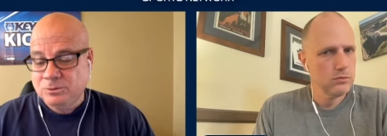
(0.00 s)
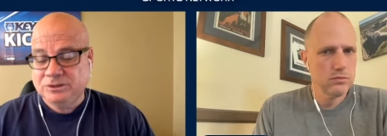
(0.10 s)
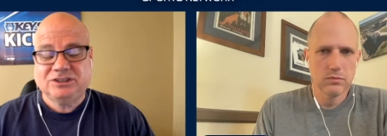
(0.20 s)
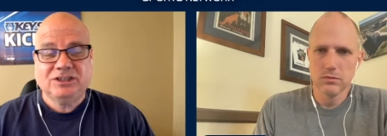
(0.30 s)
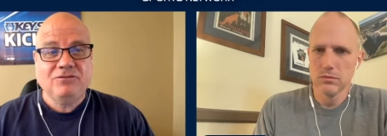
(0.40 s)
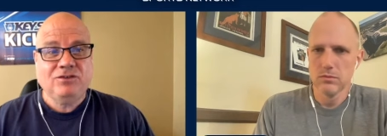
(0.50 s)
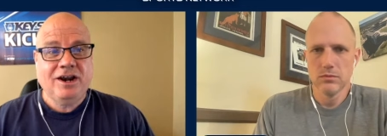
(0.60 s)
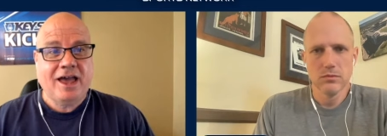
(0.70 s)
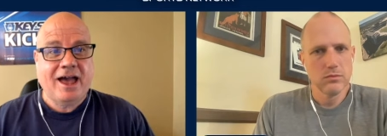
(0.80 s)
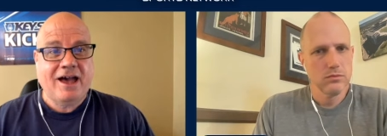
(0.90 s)
Speaker 1: with seven
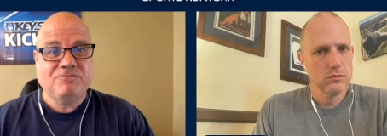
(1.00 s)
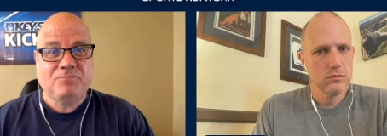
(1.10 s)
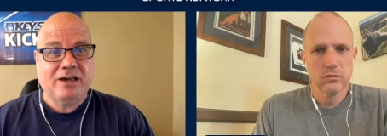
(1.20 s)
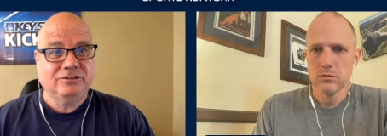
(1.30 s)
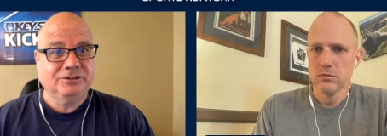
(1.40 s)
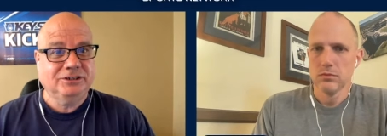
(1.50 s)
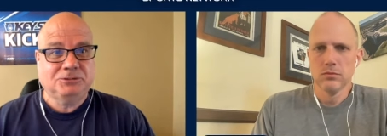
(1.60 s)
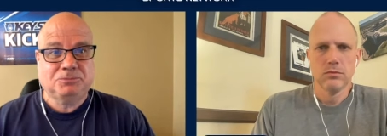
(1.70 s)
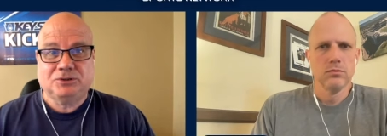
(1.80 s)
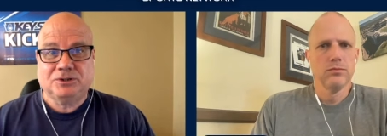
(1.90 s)
and a half
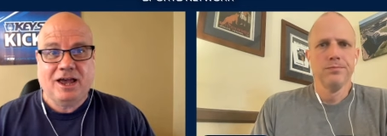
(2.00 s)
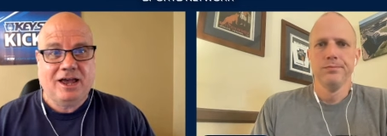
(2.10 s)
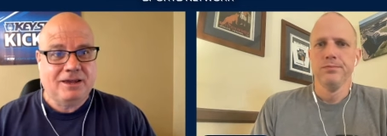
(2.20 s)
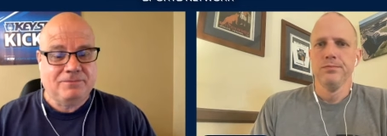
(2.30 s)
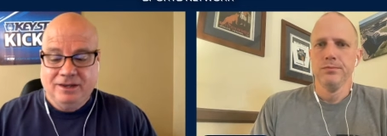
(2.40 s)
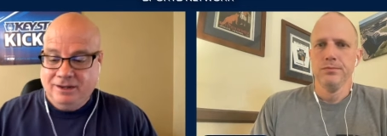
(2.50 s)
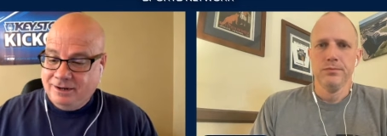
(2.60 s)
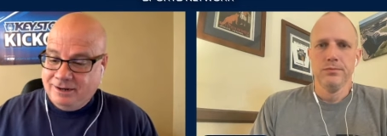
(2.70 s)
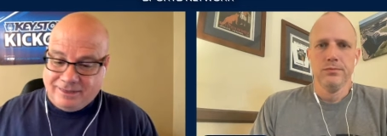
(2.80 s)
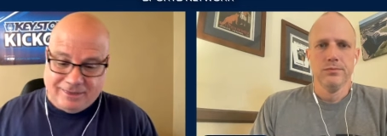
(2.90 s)
penalties per game.
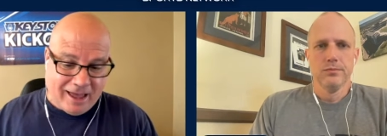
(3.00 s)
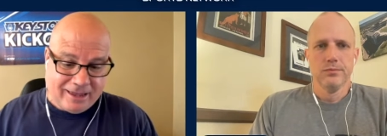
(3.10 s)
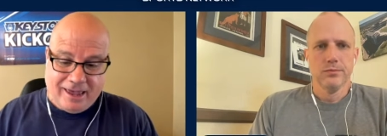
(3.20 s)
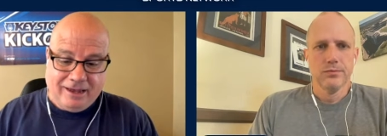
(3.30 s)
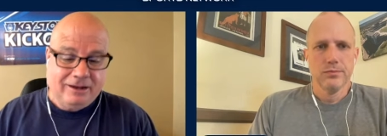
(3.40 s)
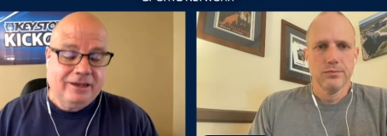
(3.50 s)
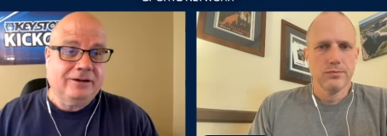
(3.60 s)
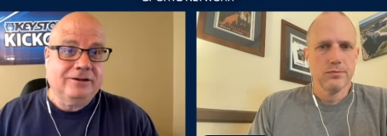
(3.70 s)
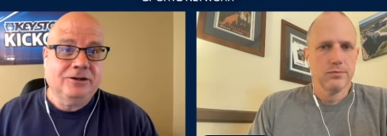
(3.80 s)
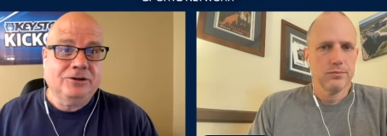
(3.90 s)
That can't
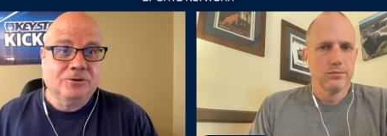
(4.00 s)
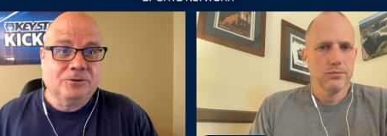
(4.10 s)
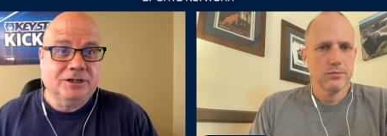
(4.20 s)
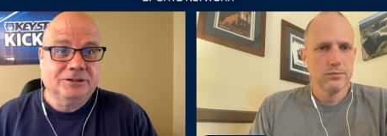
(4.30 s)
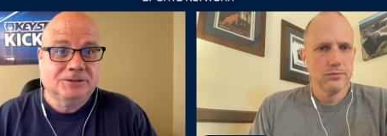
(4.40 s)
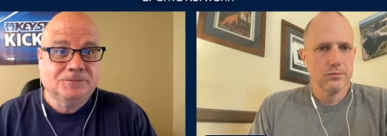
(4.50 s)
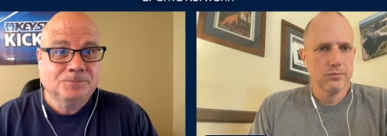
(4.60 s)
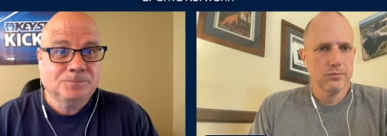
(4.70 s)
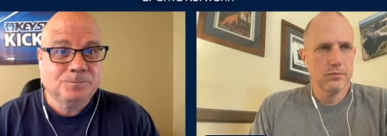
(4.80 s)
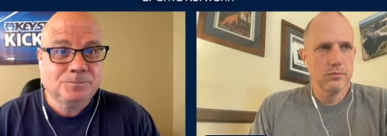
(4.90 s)
continue, Chris.
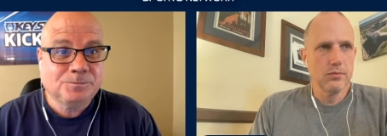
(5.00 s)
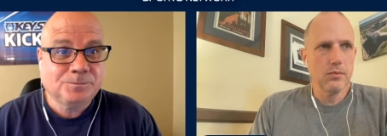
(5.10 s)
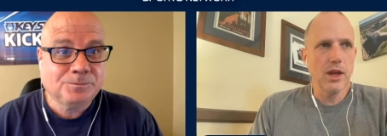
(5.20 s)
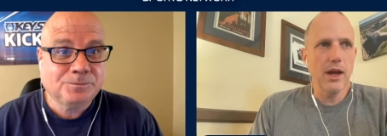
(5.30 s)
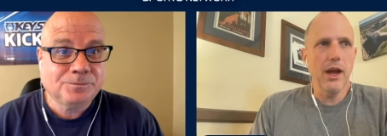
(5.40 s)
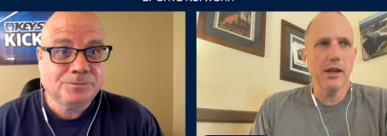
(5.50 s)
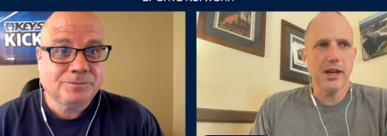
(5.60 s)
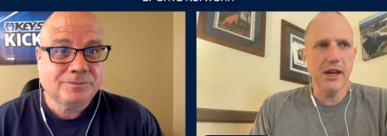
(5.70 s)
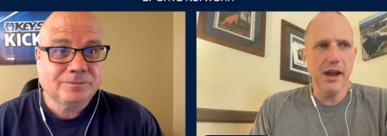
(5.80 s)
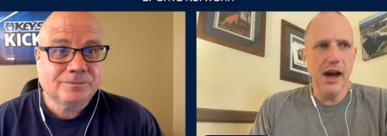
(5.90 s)
Speaker 2: It
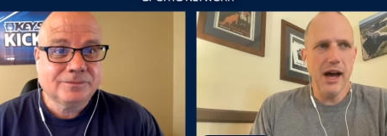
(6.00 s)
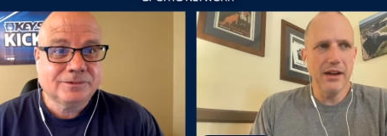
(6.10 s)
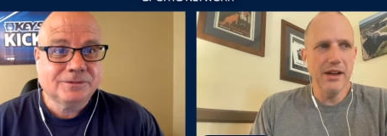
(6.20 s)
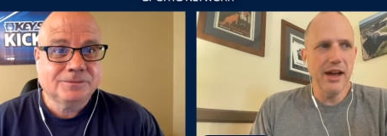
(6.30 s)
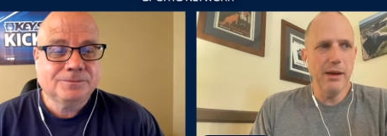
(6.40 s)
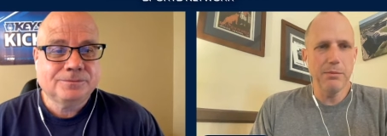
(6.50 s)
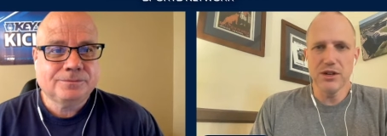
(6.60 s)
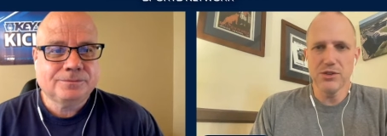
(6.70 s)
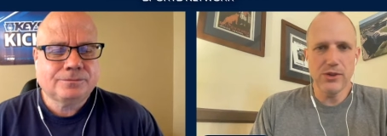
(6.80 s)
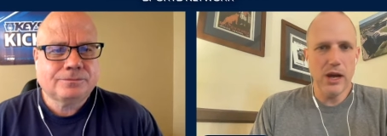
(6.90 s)
cannot, and I'm going to
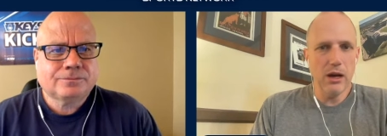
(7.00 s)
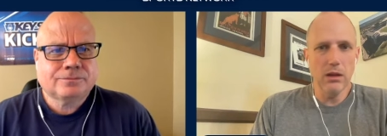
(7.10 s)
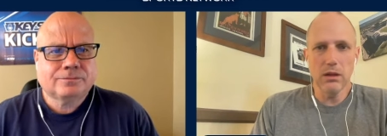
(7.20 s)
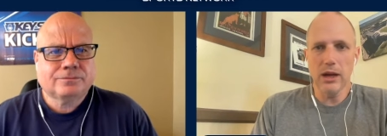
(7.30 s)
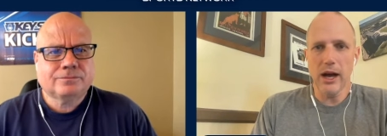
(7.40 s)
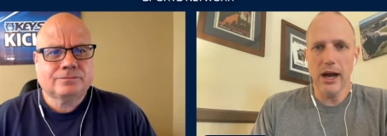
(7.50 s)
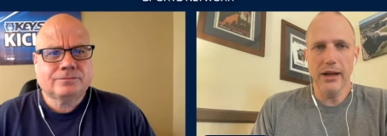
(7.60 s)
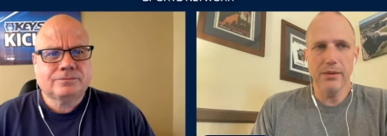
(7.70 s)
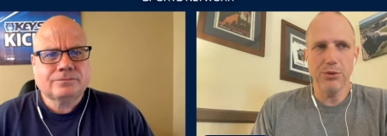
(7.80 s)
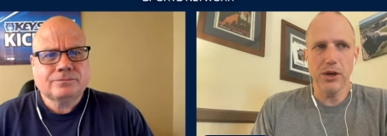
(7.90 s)
sell,
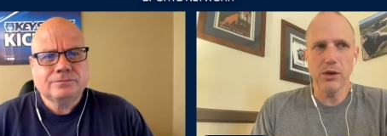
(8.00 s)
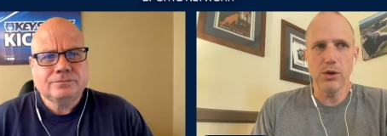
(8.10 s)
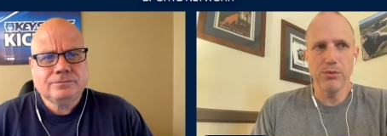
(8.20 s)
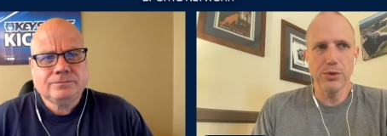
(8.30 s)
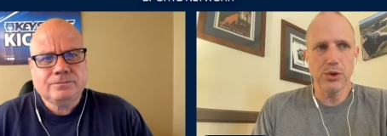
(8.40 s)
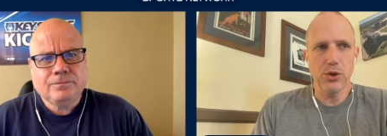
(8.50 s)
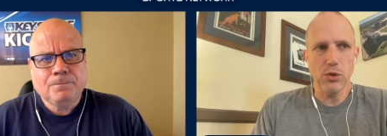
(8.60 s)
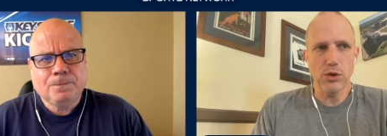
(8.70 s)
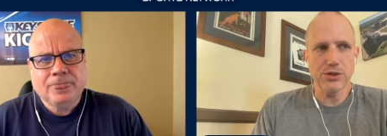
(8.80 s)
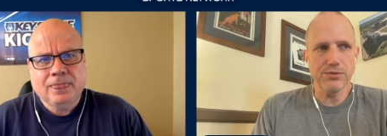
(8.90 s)
I think, over the
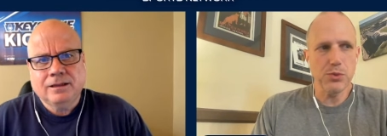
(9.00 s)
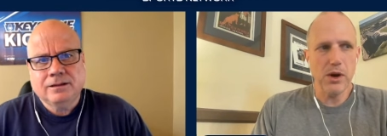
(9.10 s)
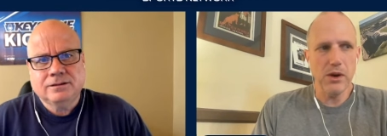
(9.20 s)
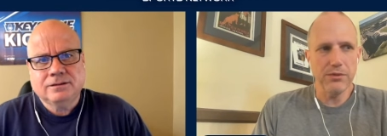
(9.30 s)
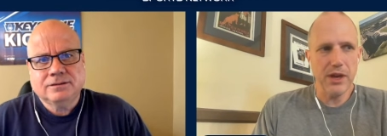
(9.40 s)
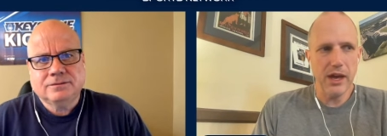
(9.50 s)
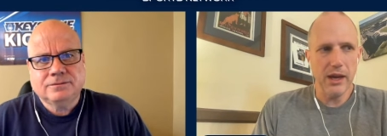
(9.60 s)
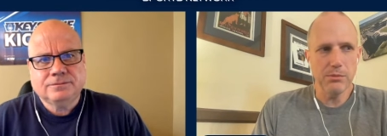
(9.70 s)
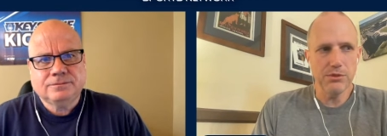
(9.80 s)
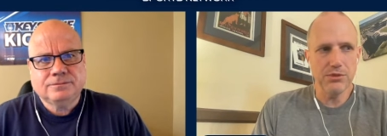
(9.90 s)
course of 12
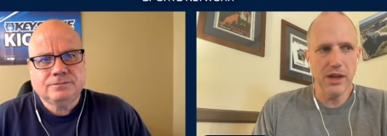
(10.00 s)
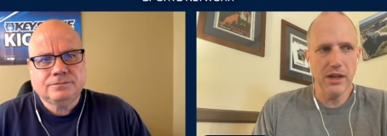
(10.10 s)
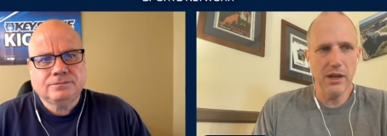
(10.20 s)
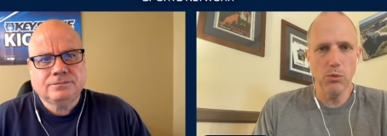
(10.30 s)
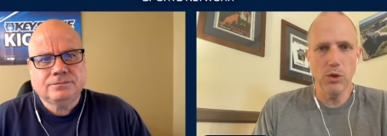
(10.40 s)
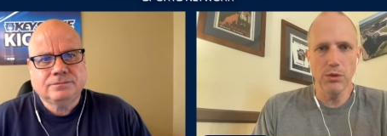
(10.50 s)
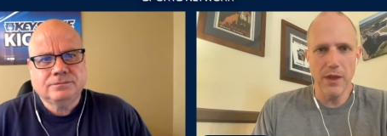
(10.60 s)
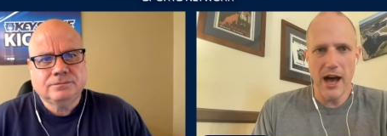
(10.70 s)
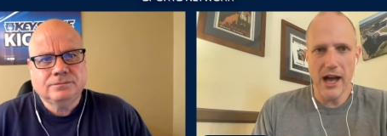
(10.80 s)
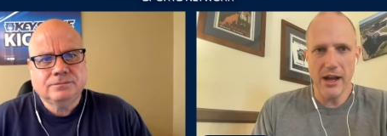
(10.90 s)
games that it will not,